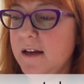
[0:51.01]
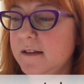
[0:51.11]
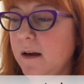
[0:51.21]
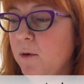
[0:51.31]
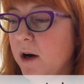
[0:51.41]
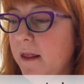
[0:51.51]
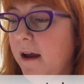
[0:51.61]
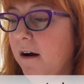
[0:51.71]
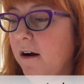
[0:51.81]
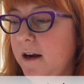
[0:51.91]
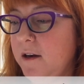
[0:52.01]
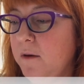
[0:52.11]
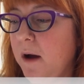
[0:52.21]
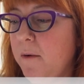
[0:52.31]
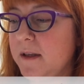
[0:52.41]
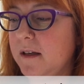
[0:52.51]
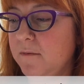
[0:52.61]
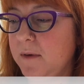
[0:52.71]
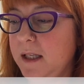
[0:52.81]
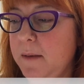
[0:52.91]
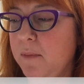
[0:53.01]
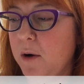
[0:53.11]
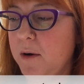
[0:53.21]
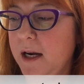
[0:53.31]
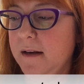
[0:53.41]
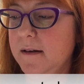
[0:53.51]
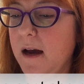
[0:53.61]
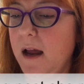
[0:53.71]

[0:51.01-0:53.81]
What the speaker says: Somewhere in there, I knew I wasn't really broken.